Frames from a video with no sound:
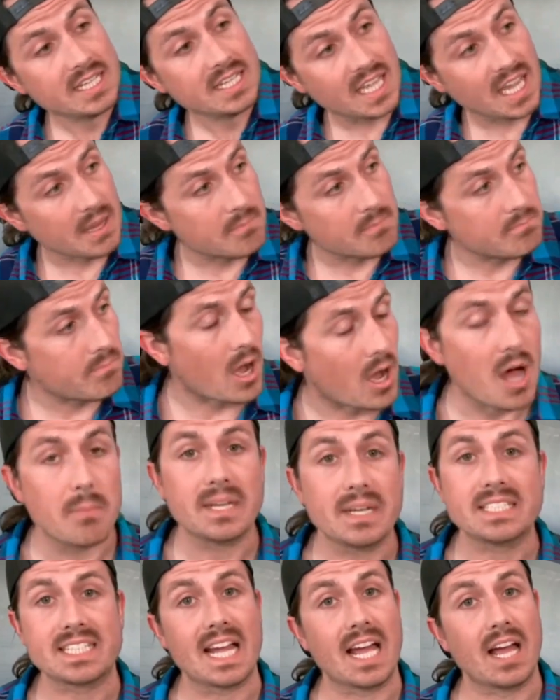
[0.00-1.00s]
came
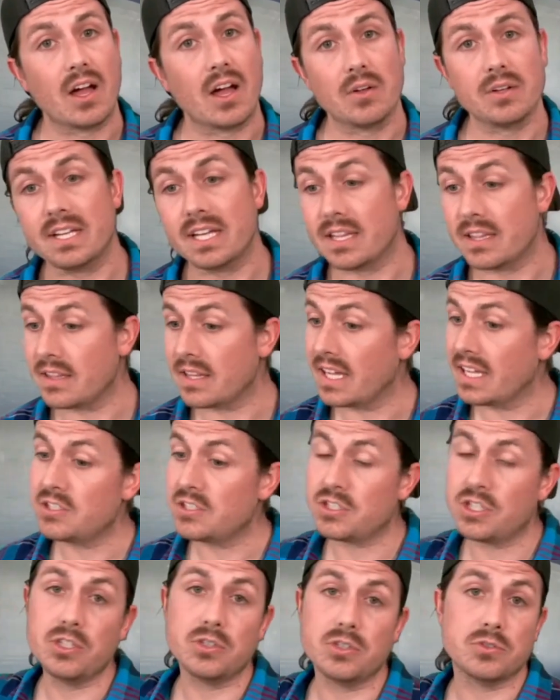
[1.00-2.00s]
bombing down and they
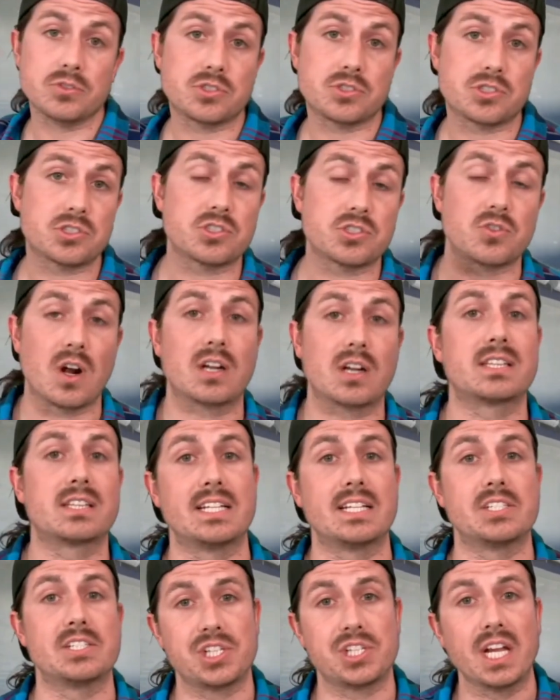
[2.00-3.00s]
too struck
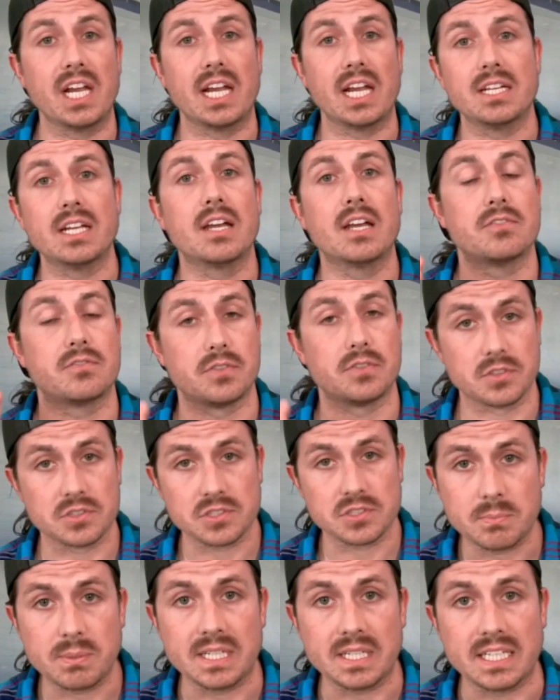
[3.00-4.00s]
that chain at full
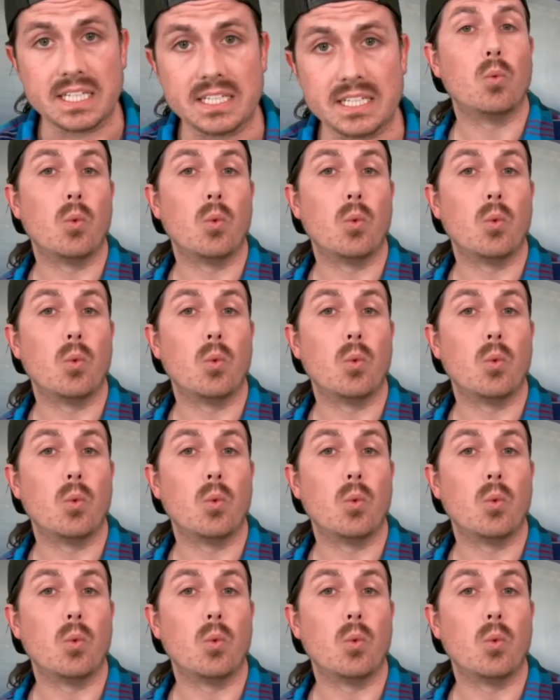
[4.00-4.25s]
speed.